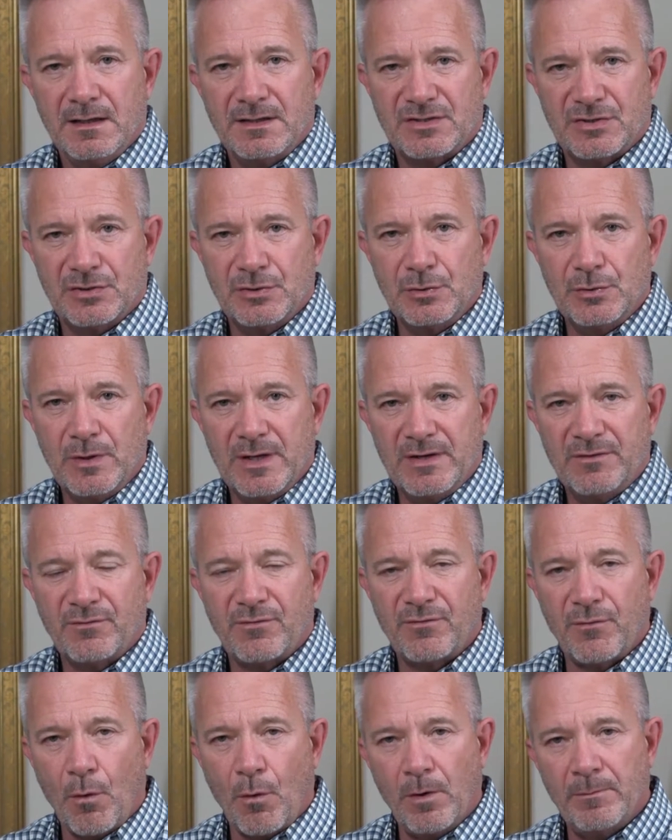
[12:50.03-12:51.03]
to
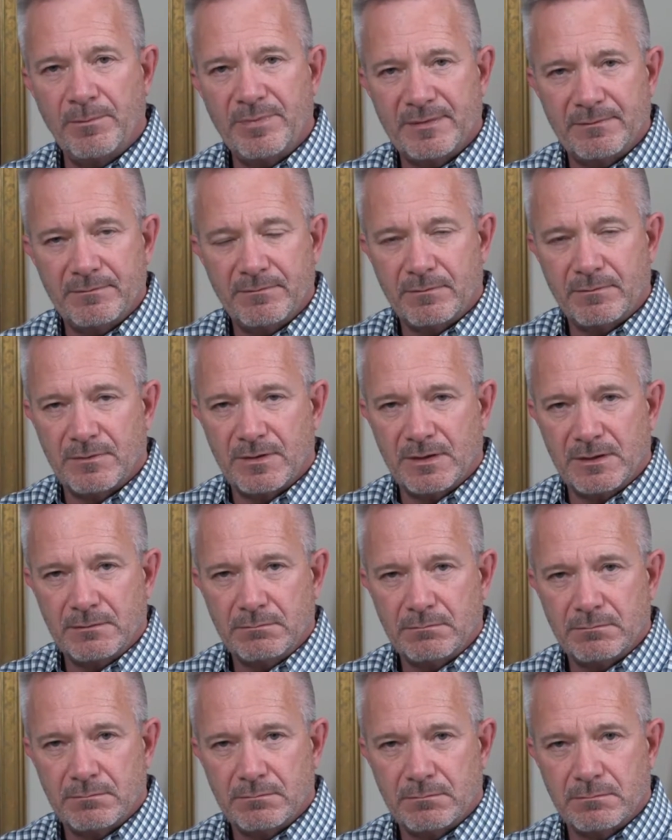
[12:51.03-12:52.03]
inform the